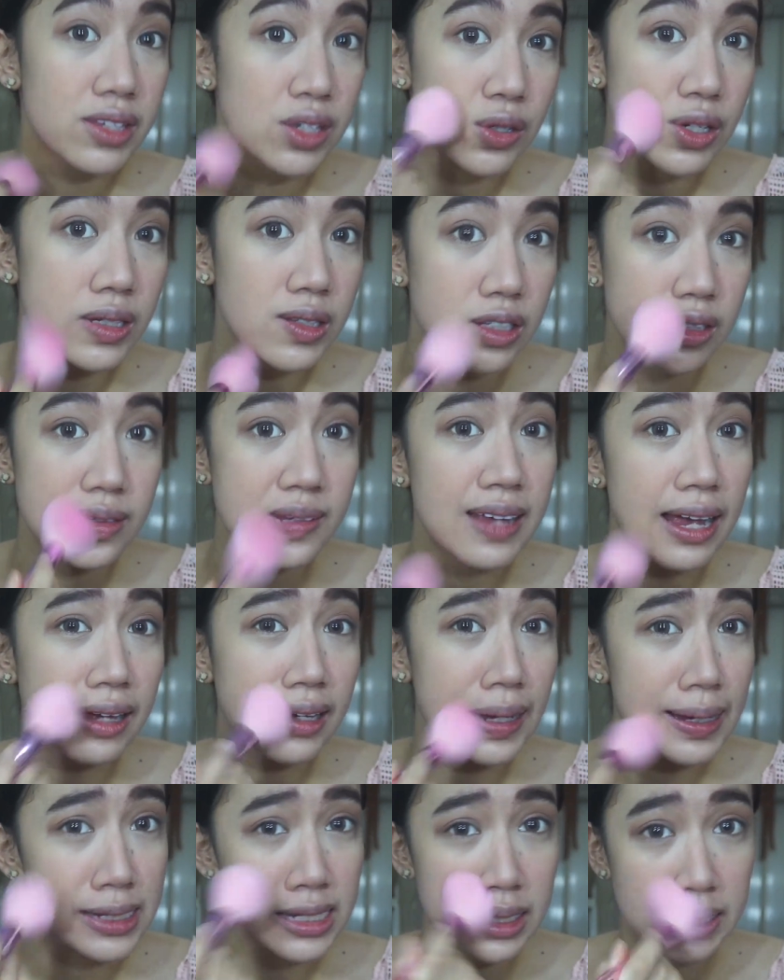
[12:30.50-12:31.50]
So it's,
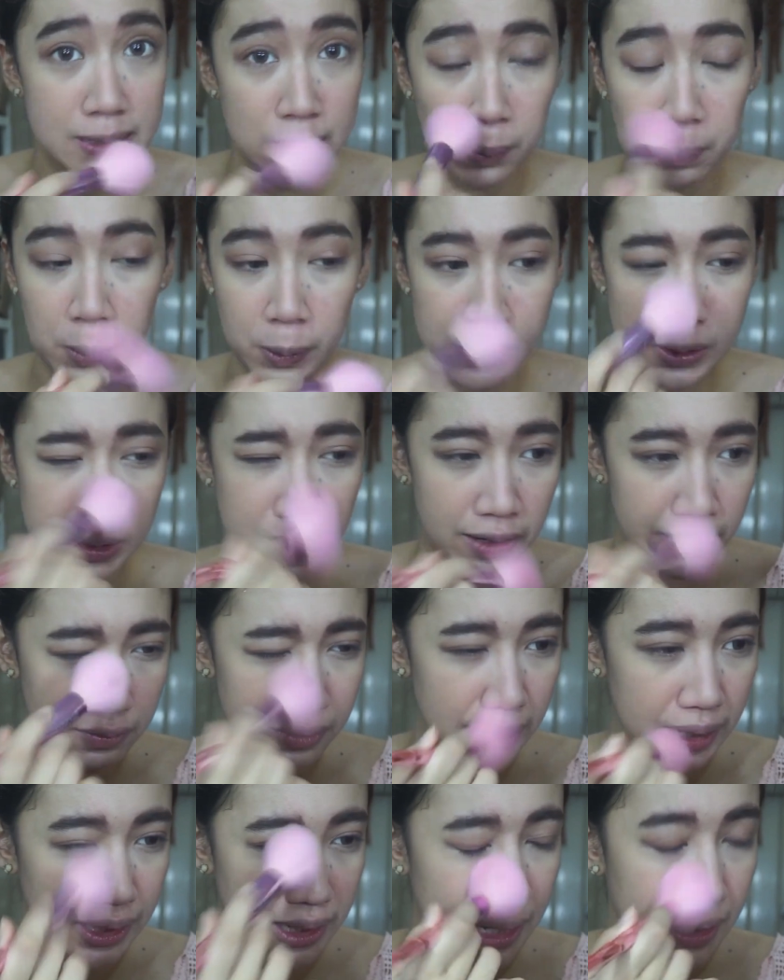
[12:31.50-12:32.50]
I guess it's supposed to have
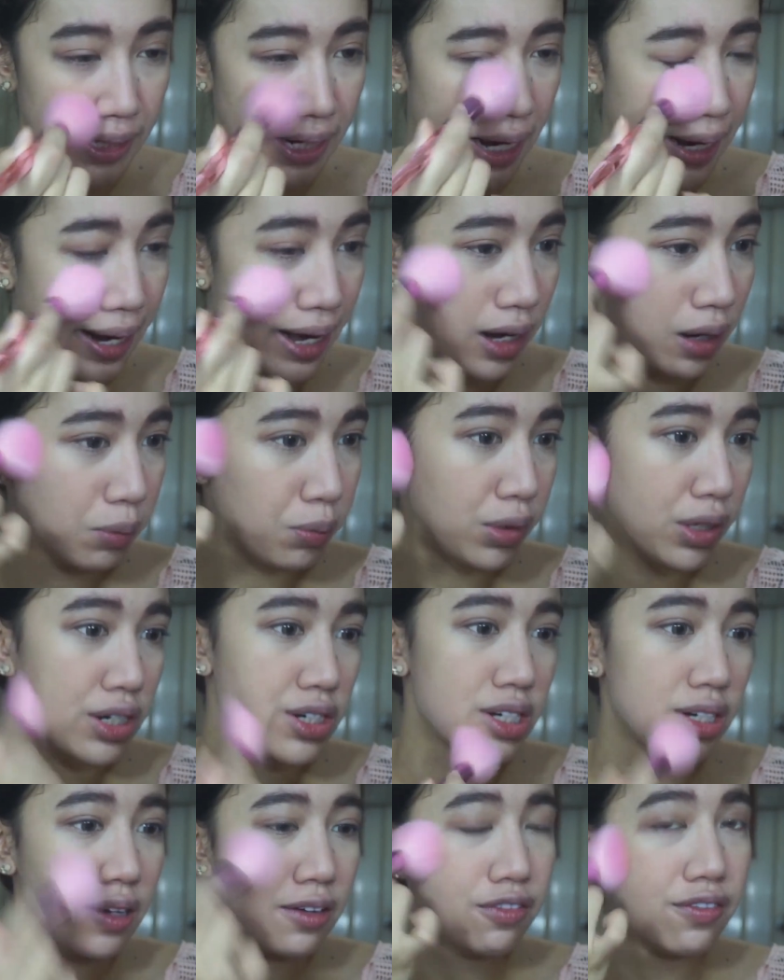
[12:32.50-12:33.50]
like that
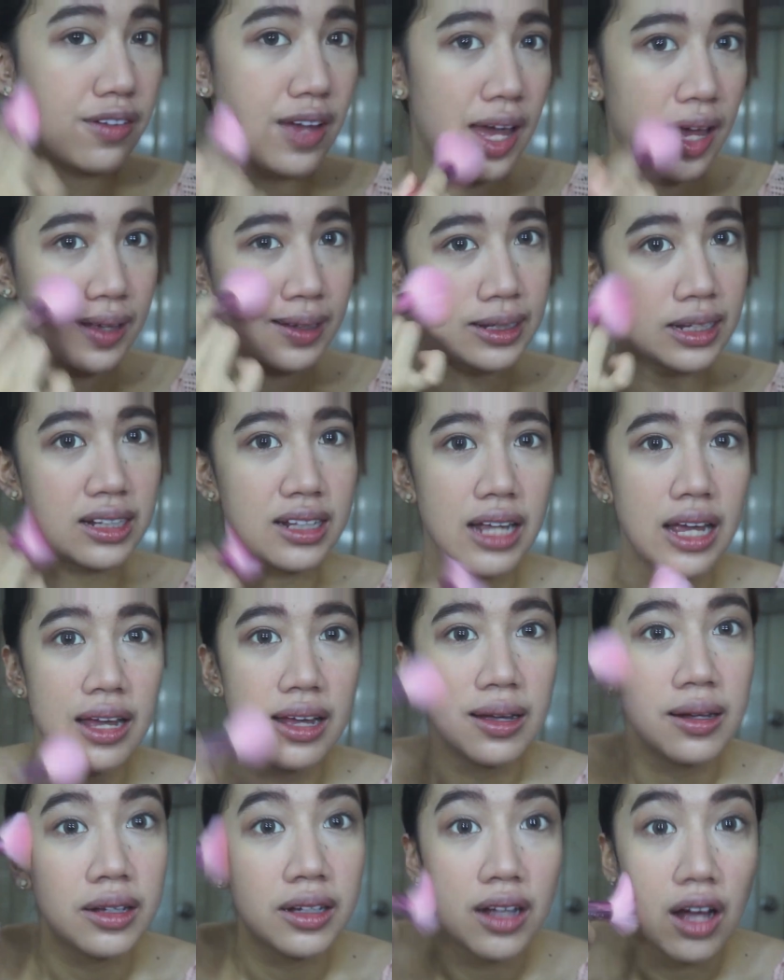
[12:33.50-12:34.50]
airbrush effect that
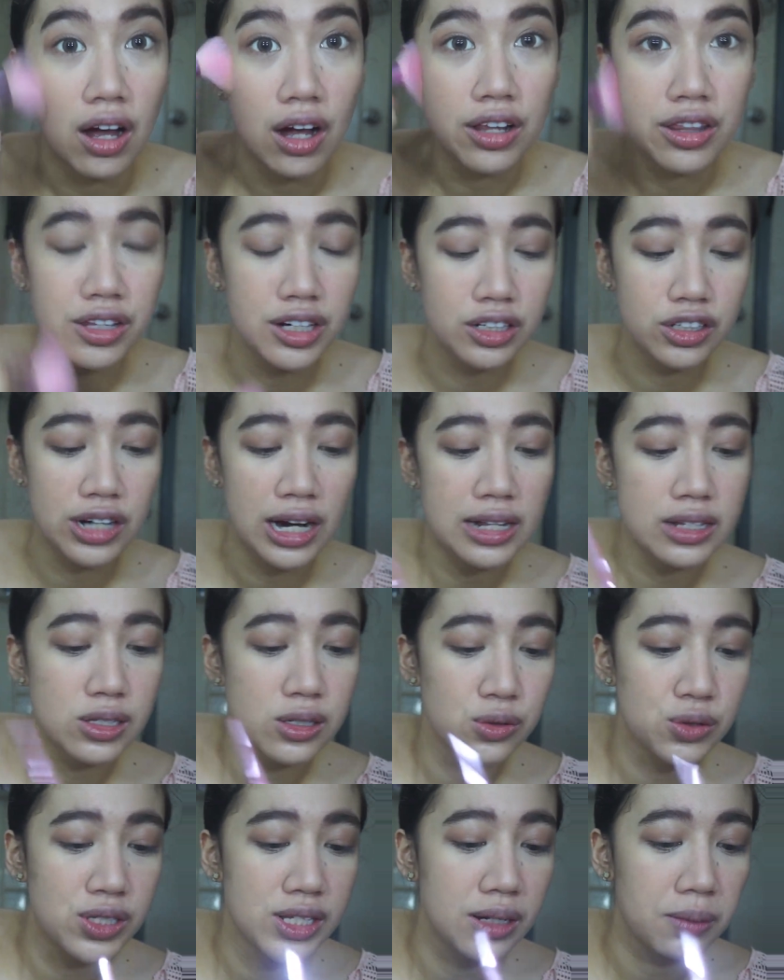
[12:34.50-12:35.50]
other
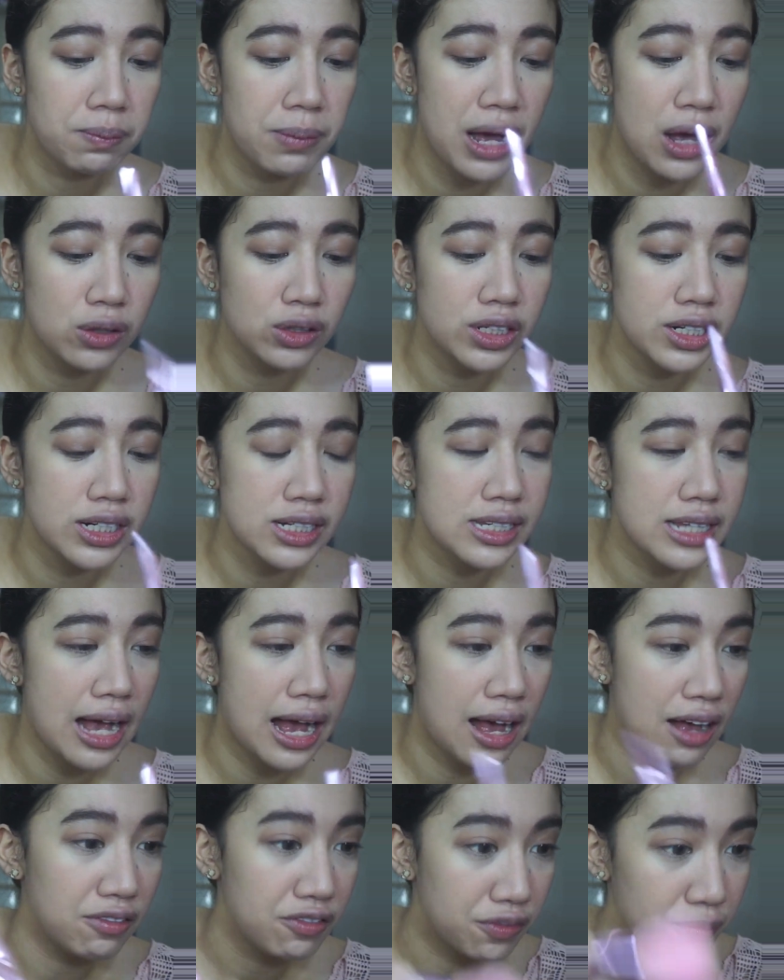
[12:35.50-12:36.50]
translucent powders
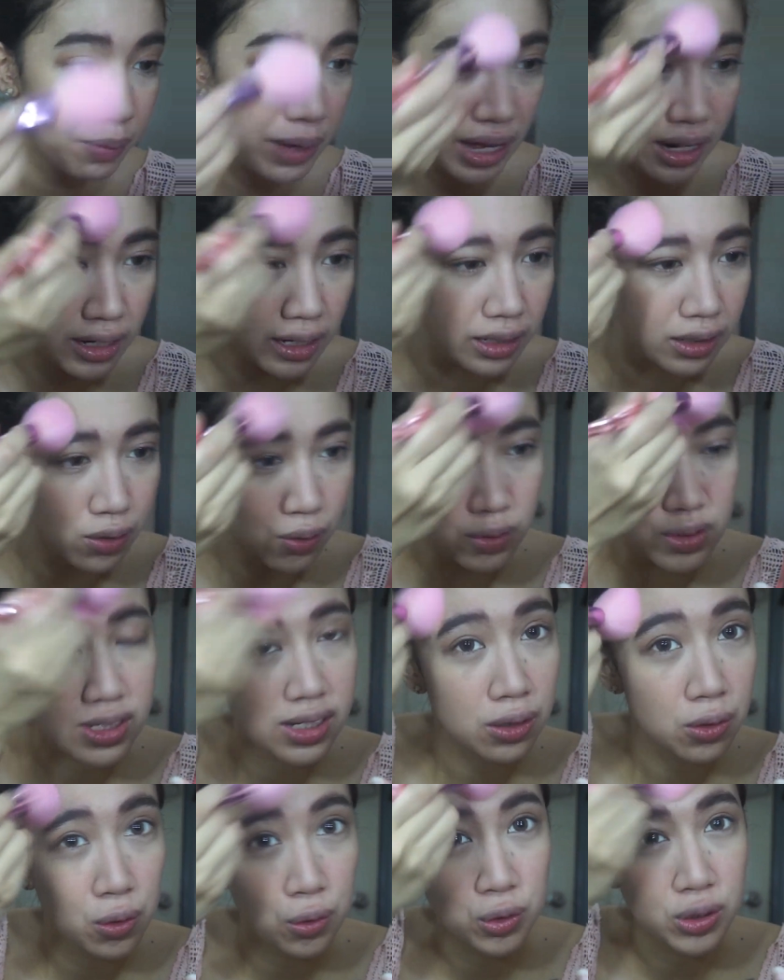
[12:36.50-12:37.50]
have. Parang yung
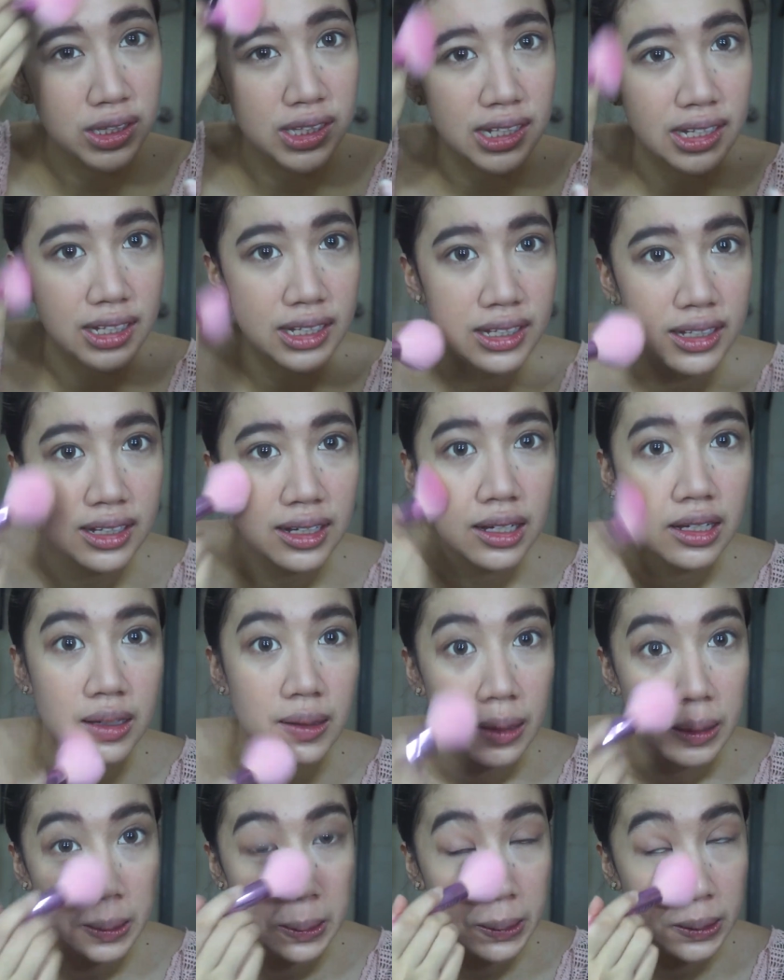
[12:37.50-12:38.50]
sa Coty,
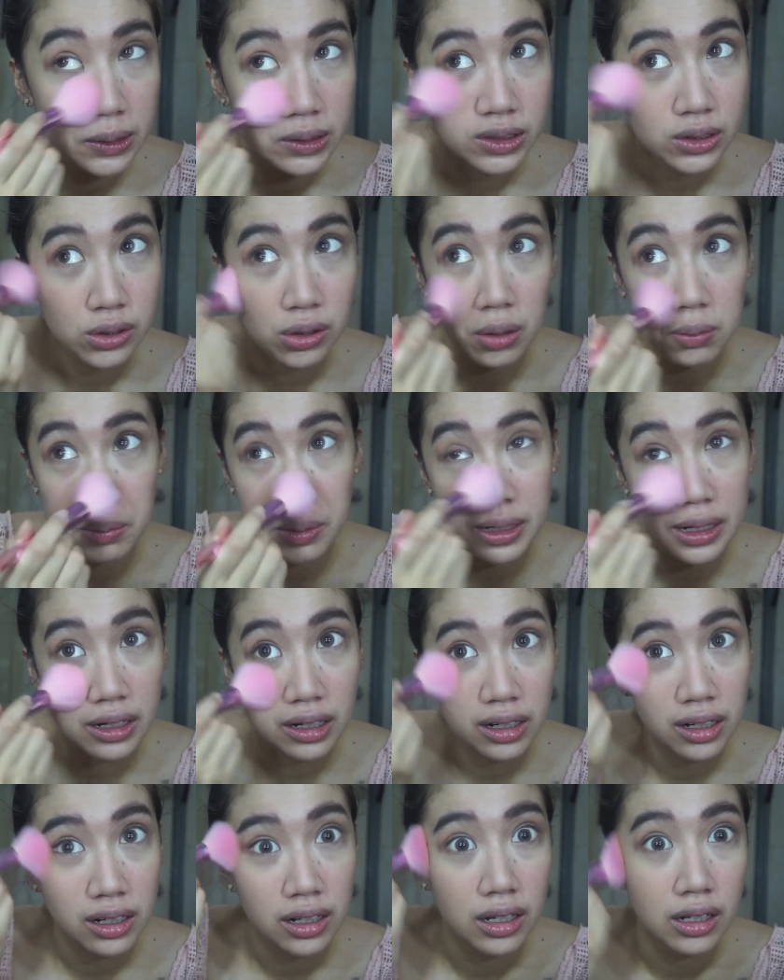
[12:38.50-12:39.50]
yung
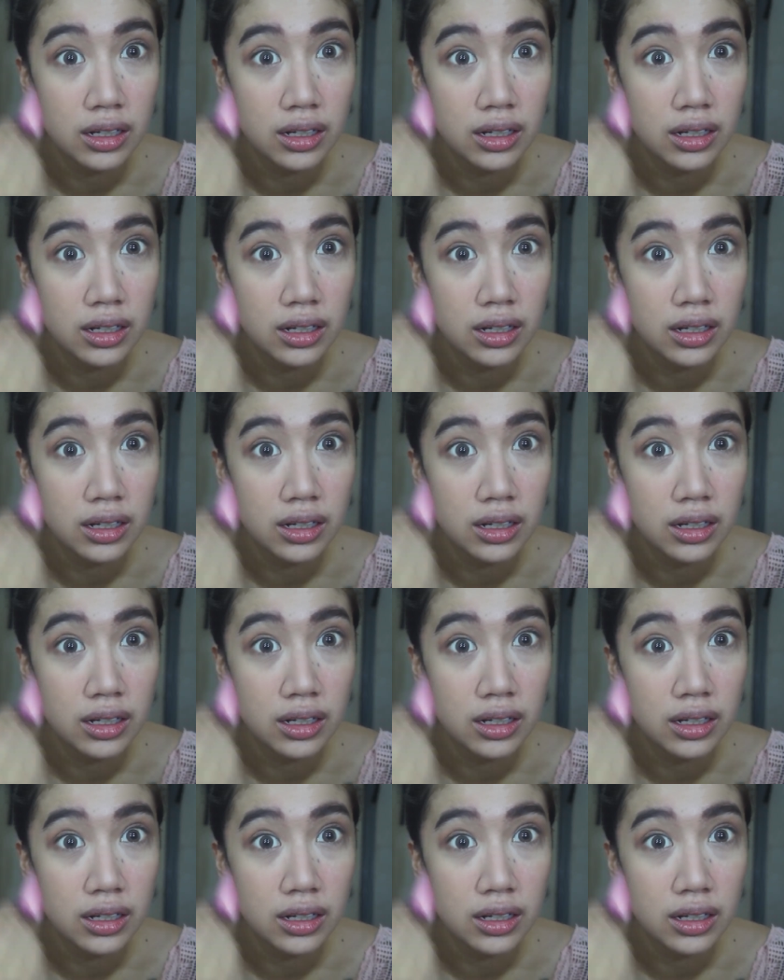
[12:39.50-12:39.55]
sobrang,